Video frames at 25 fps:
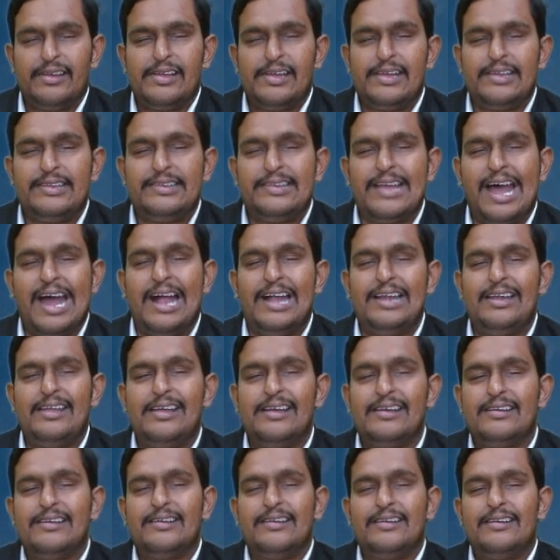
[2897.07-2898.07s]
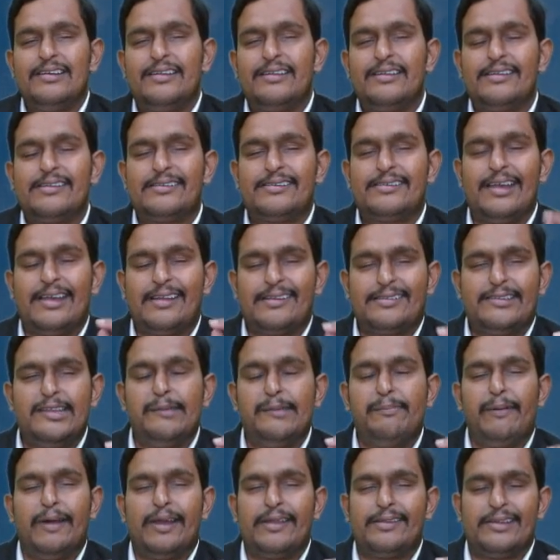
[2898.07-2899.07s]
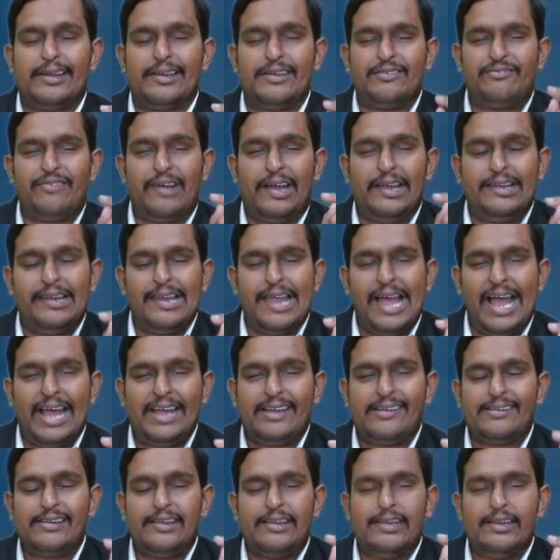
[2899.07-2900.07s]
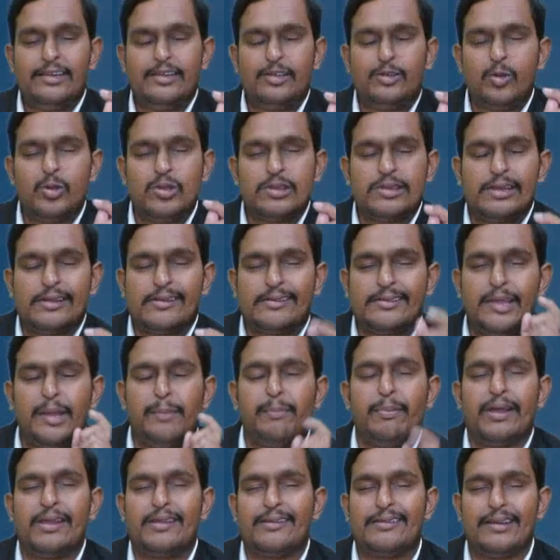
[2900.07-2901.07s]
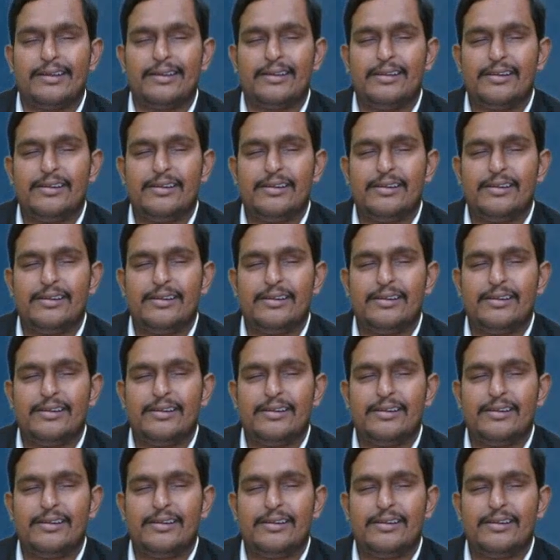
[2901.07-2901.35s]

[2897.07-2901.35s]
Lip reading: In that 60%, 5 lakhs into 60%,